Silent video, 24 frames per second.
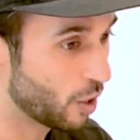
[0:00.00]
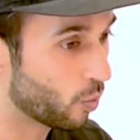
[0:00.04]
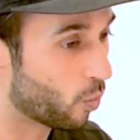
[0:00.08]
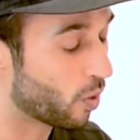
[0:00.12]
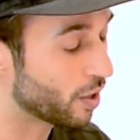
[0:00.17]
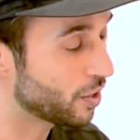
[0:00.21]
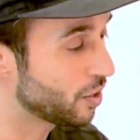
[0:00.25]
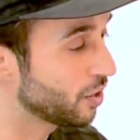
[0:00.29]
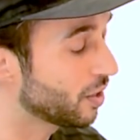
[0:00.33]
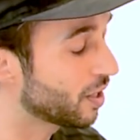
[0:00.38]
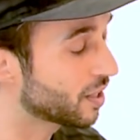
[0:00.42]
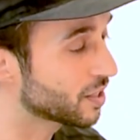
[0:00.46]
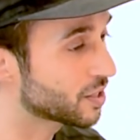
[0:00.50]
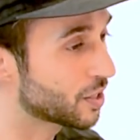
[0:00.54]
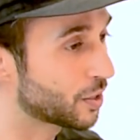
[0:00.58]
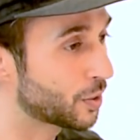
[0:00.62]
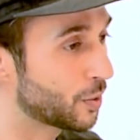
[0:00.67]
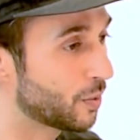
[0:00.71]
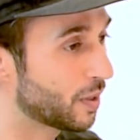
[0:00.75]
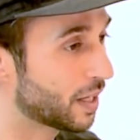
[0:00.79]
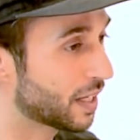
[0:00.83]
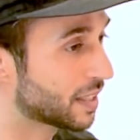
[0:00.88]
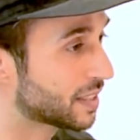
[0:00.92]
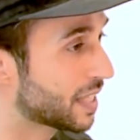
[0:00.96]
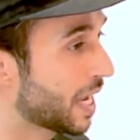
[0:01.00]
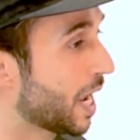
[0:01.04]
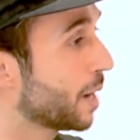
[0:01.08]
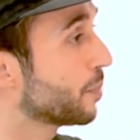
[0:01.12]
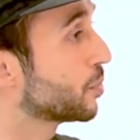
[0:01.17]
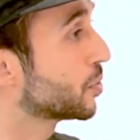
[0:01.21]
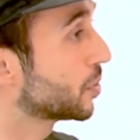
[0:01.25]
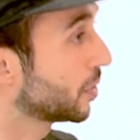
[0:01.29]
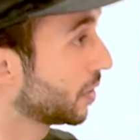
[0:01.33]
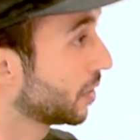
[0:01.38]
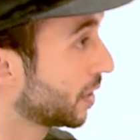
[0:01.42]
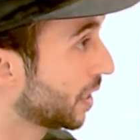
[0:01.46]
What you guys are doing is
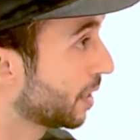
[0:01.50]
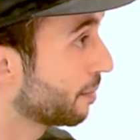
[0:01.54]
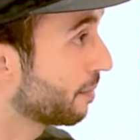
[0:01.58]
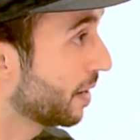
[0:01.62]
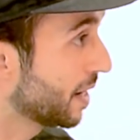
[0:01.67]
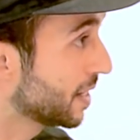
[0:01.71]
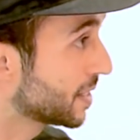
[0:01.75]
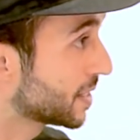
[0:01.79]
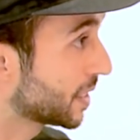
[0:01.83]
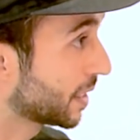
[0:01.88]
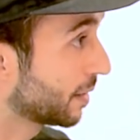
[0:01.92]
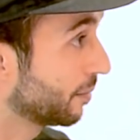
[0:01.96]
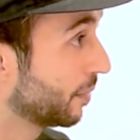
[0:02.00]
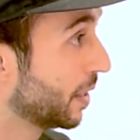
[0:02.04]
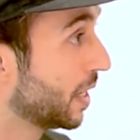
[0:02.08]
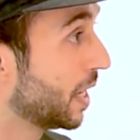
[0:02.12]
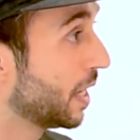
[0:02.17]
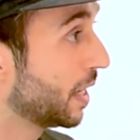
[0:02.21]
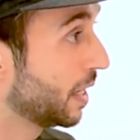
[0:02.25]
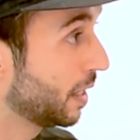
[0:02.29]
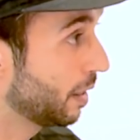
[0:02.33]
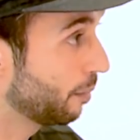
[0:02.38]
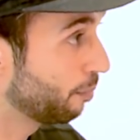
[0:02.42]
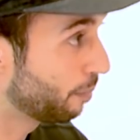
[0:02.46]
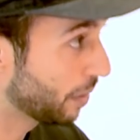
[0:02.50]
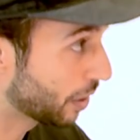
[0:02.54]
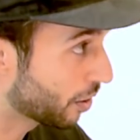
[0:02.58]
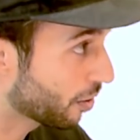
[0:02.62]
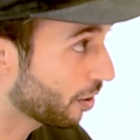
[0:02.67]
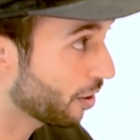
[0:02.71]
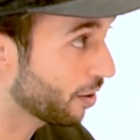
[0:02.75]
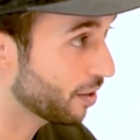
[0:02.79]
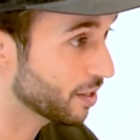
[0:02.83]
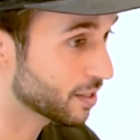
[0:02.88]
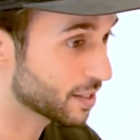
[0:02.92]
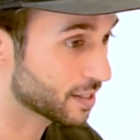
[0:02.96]
absolutely amazing,
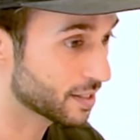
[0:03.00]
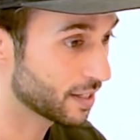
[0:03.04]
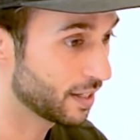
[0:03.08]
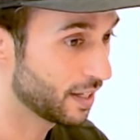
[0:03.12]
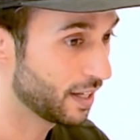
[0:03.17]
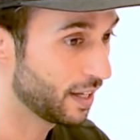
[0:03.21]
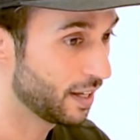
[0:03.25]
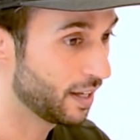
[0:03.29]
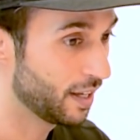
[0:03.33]
because